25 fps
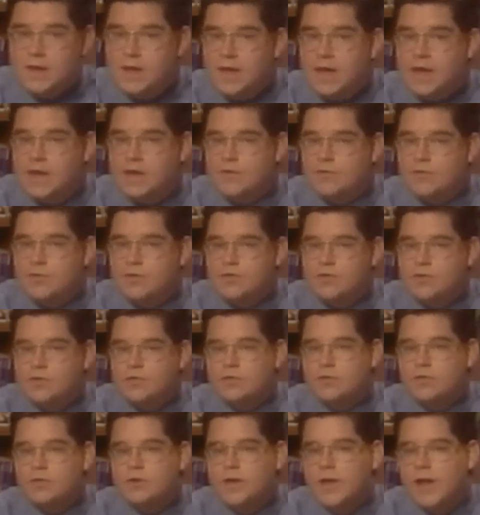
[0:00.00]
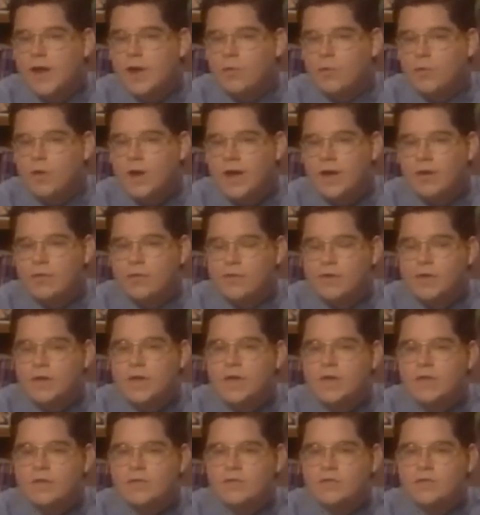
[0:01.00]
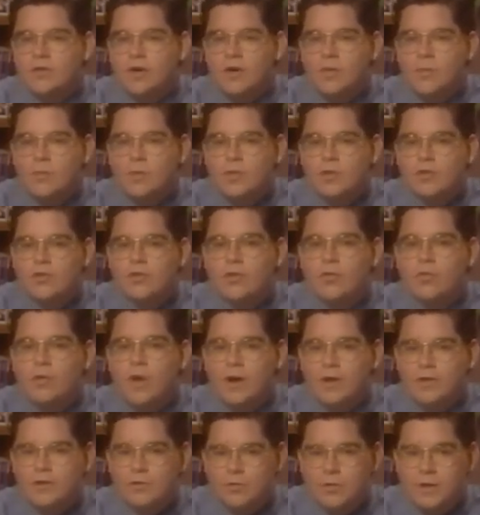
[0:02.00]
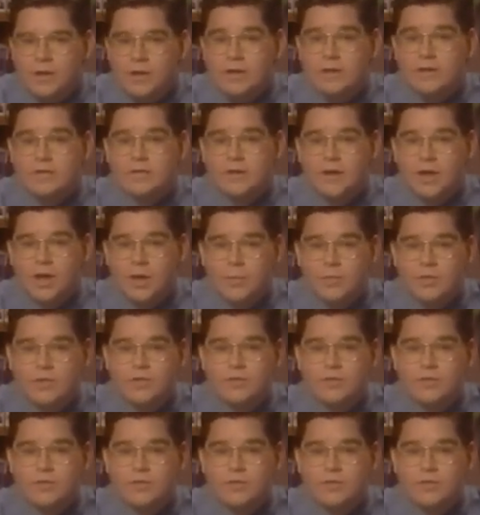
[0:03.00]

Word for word: And if you're just looking around, start with a directory to help you